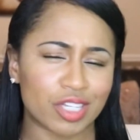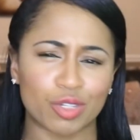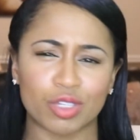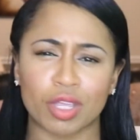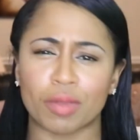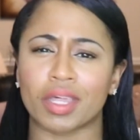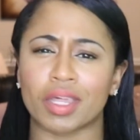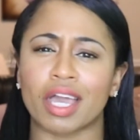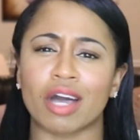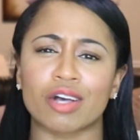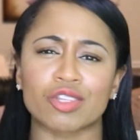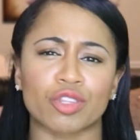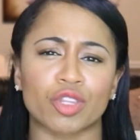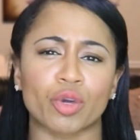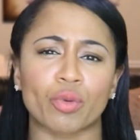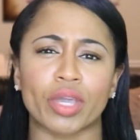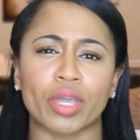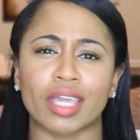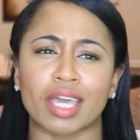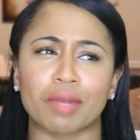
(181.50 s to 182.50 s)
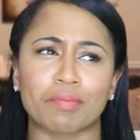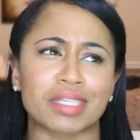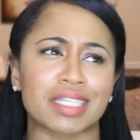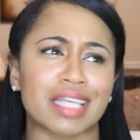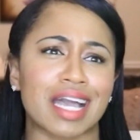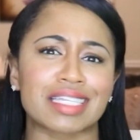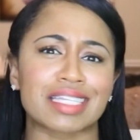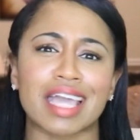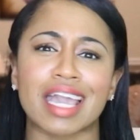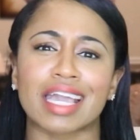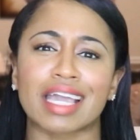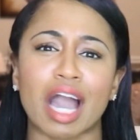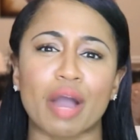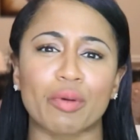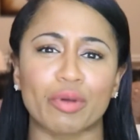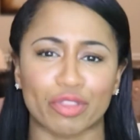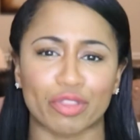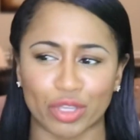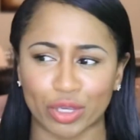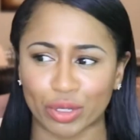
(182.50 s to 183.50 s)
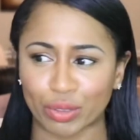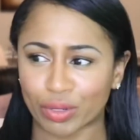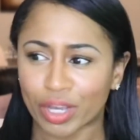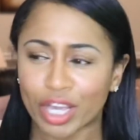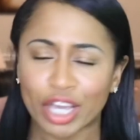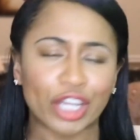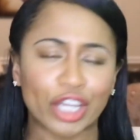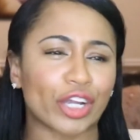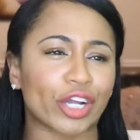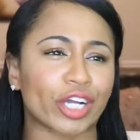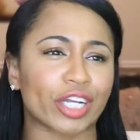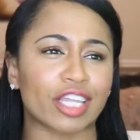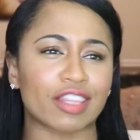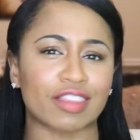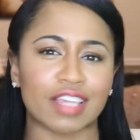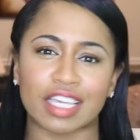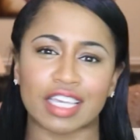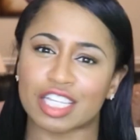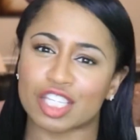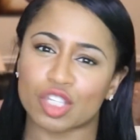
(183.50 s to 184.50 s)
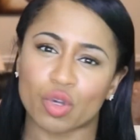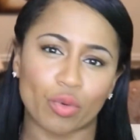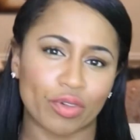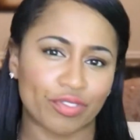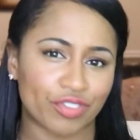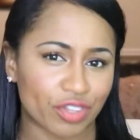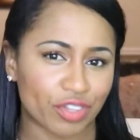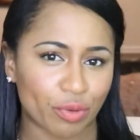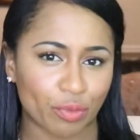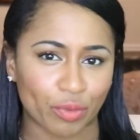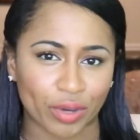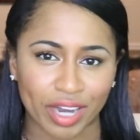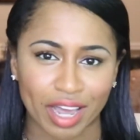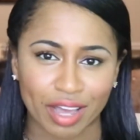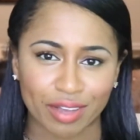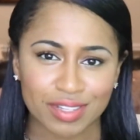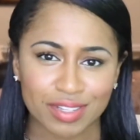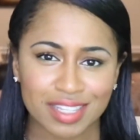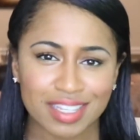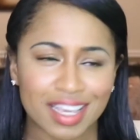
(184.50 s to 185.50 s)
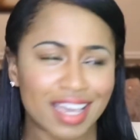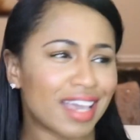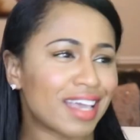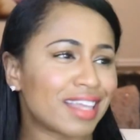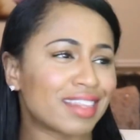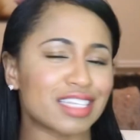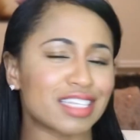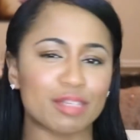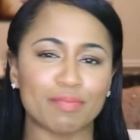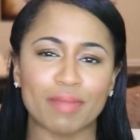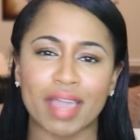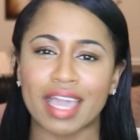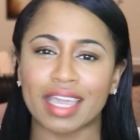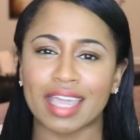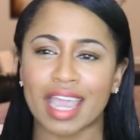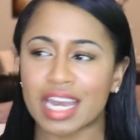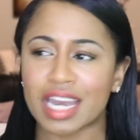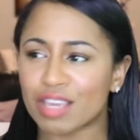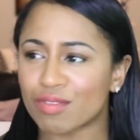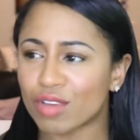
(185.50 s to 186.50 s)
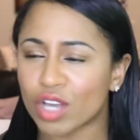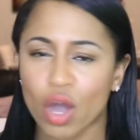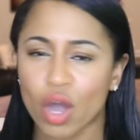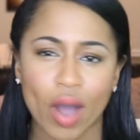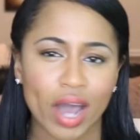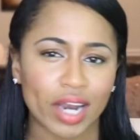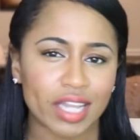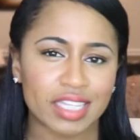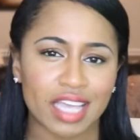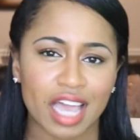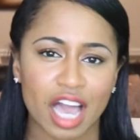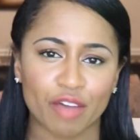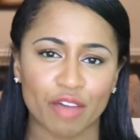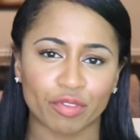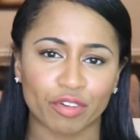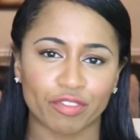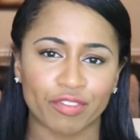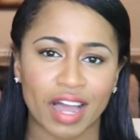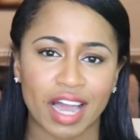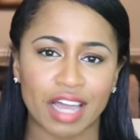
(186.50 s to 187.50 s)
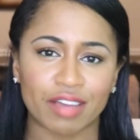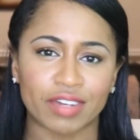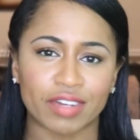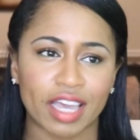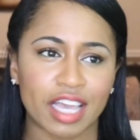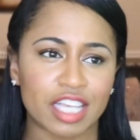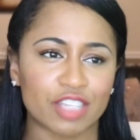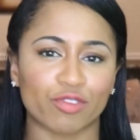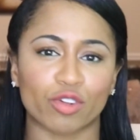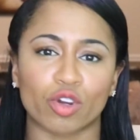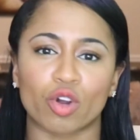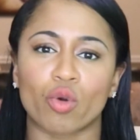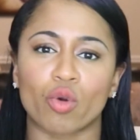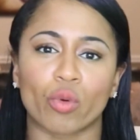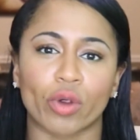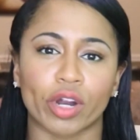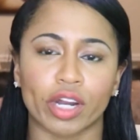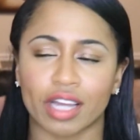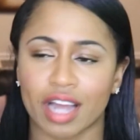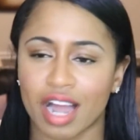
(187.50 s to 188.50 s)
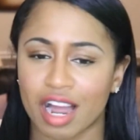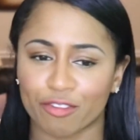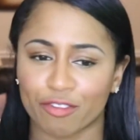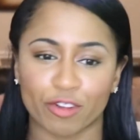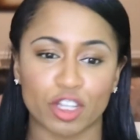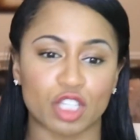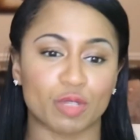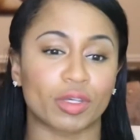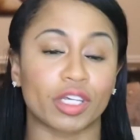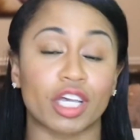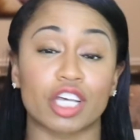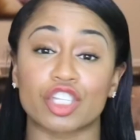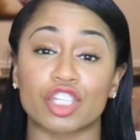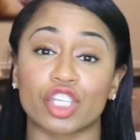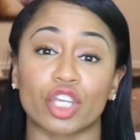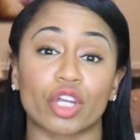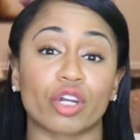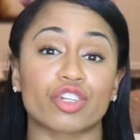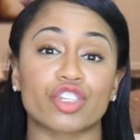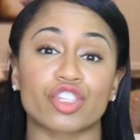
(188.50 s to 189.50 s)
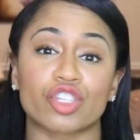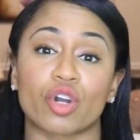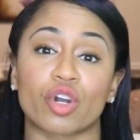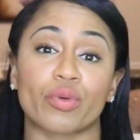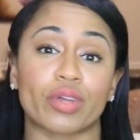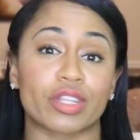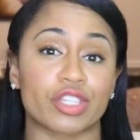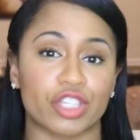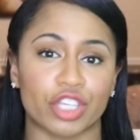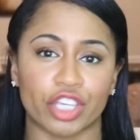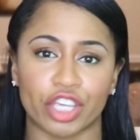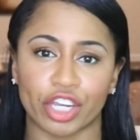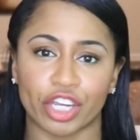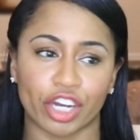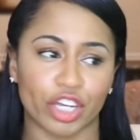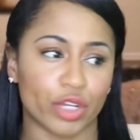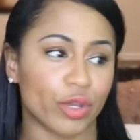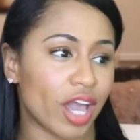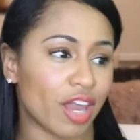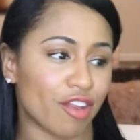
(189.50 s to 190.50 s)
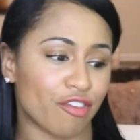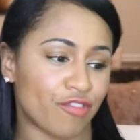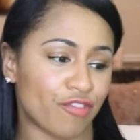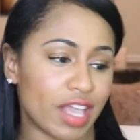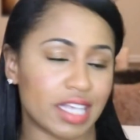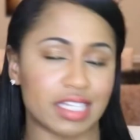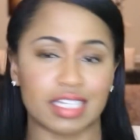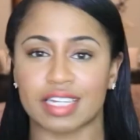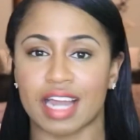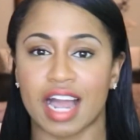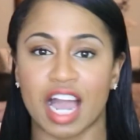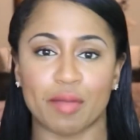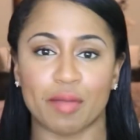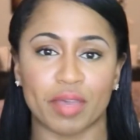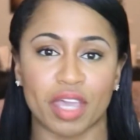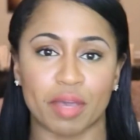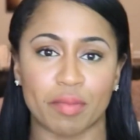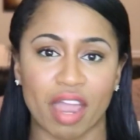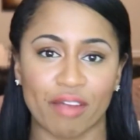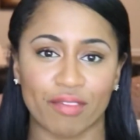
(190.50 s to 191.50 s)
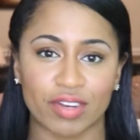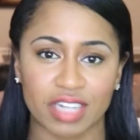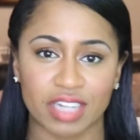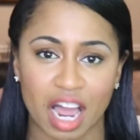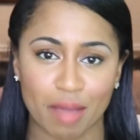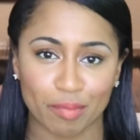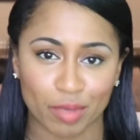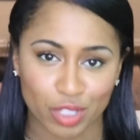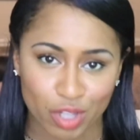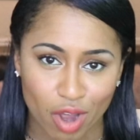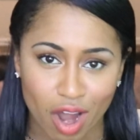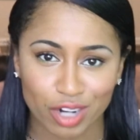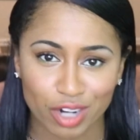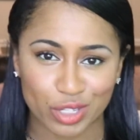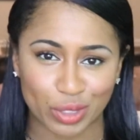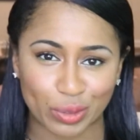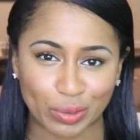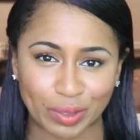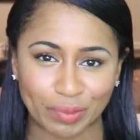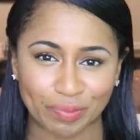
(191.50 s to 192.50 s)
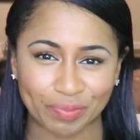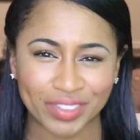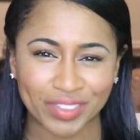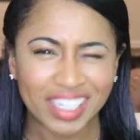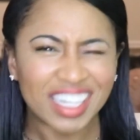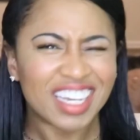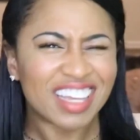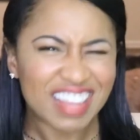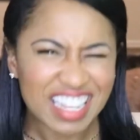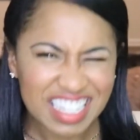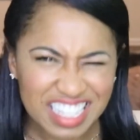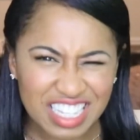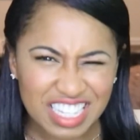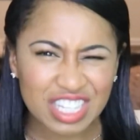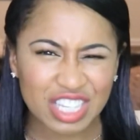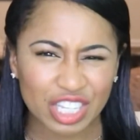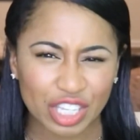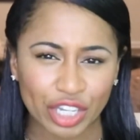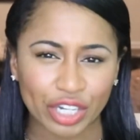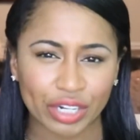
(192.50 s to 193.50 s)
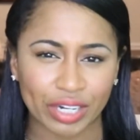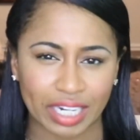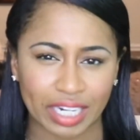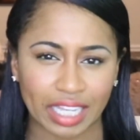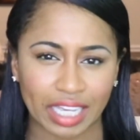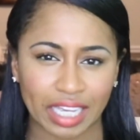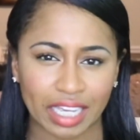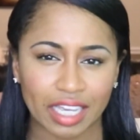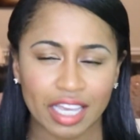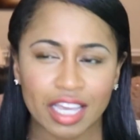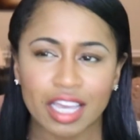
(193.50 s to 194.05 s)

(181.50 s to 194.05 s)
to do something else on the weekend besides hang out with you, you're gonna think it's with someone else. This man can't even go out of town for 5 days for a work conference because you're so insecure. You gotta FaceTime him every time you talk to him. That's insecurity.